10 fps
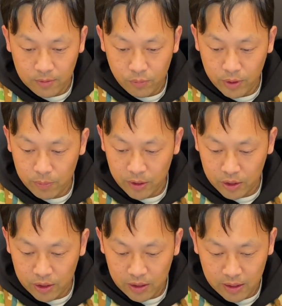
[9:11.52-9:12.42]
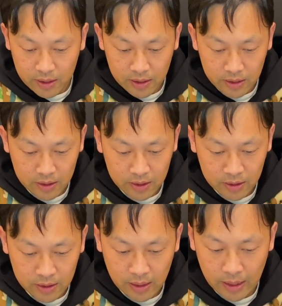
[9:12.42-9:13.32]
Pretty much
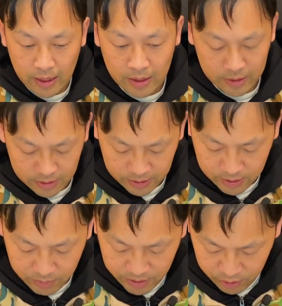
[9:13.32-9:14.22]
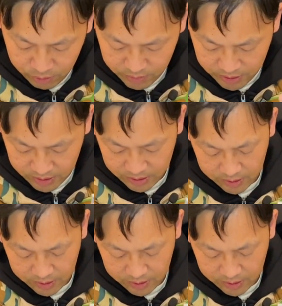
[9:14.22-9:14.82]
some instrument.